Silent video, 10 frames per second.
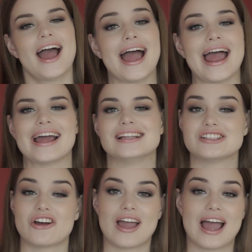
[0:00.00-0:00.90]

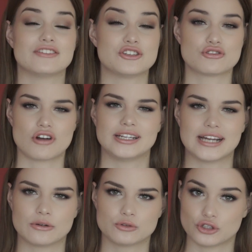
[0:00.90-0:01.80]
and I haven't tried
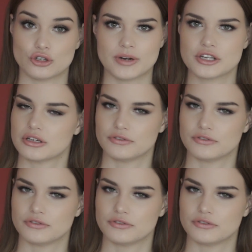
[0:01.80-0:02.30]
it out so much.